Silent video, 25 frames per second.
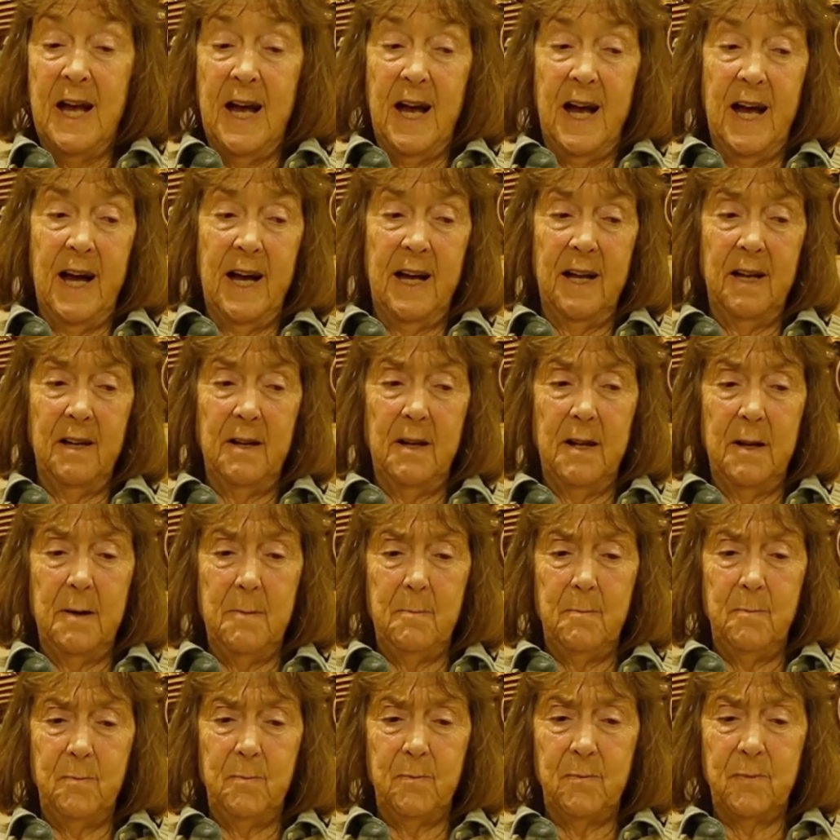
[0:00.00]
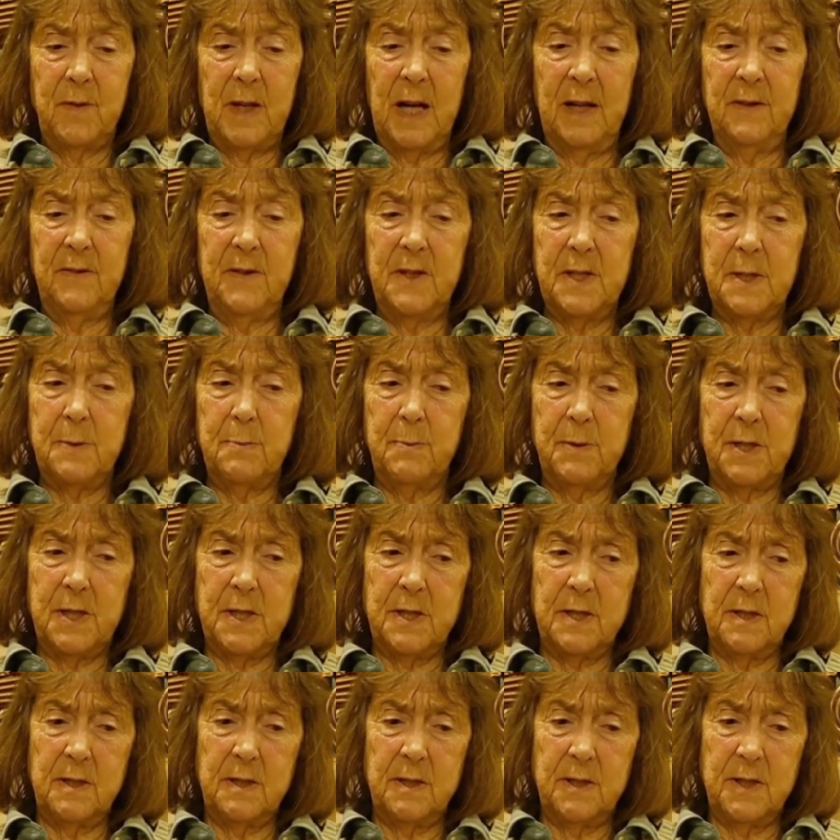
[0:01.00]
and there's
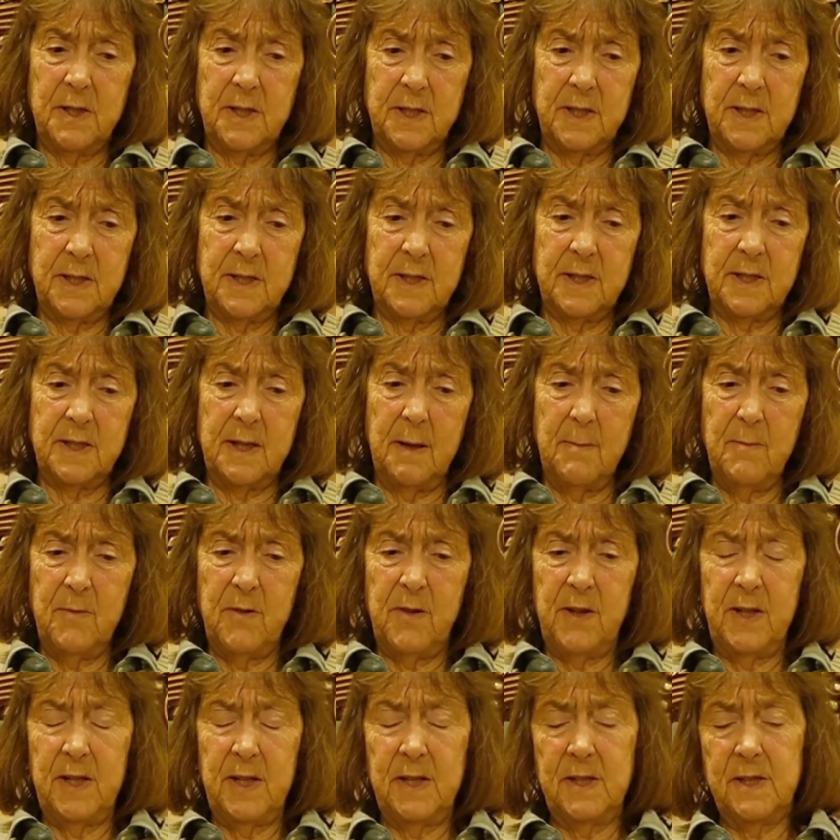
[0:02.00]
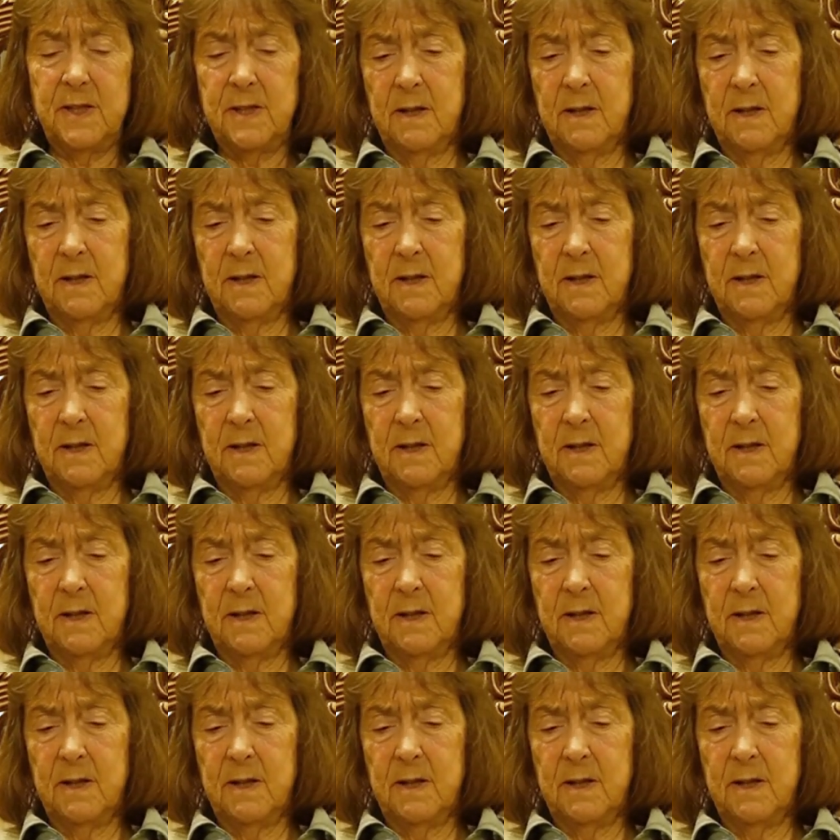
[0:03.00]
some things.